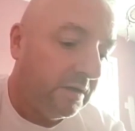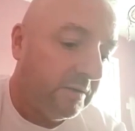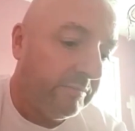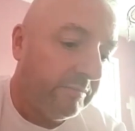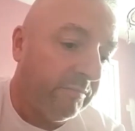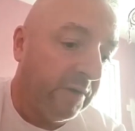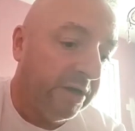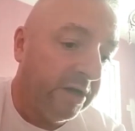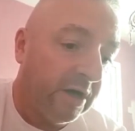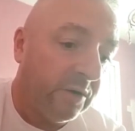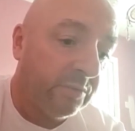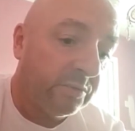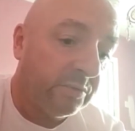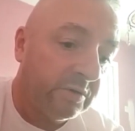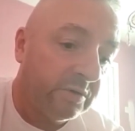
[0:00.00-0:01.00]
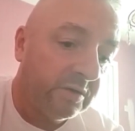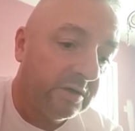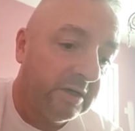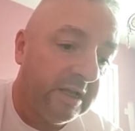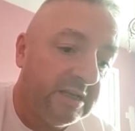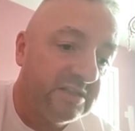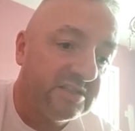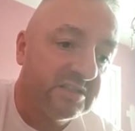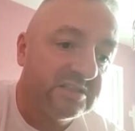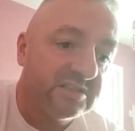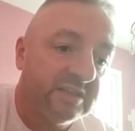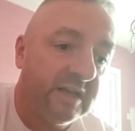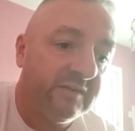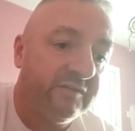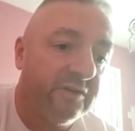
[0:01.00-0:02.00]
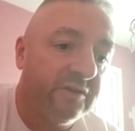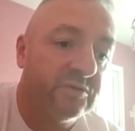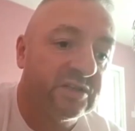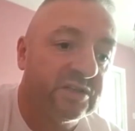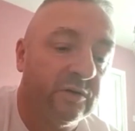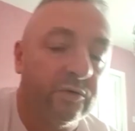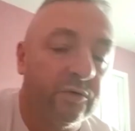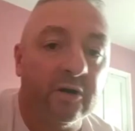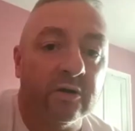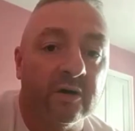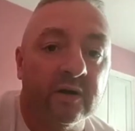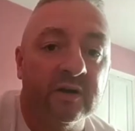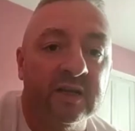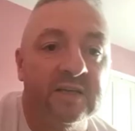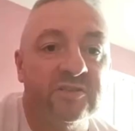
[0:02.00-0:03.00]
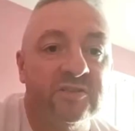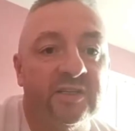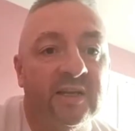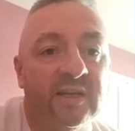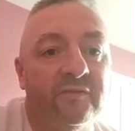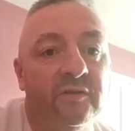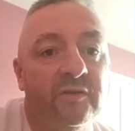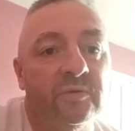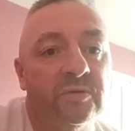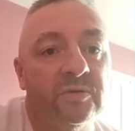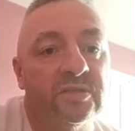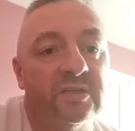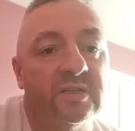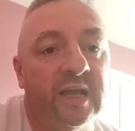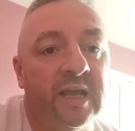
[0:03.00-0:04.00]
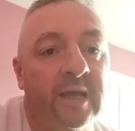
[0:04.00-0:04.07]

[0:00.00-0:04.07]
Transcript: my own nieces and nephews and other nieces and nephews